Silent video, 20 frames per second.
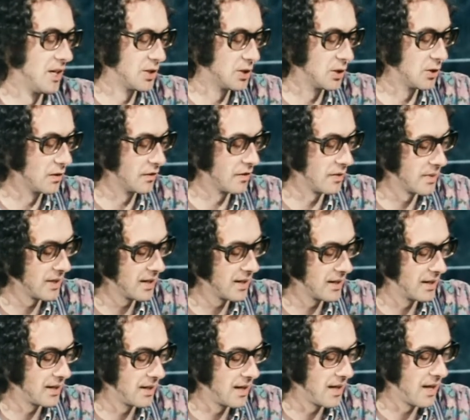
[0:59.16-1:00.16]
doodle for a bit,
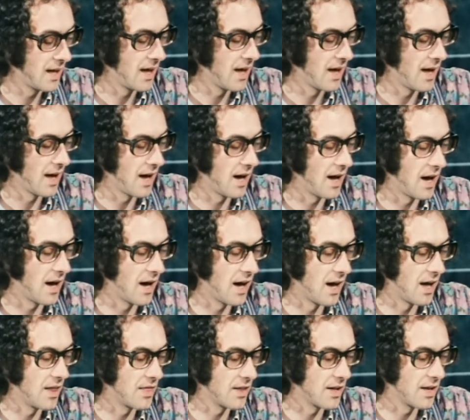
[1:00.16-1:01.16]
and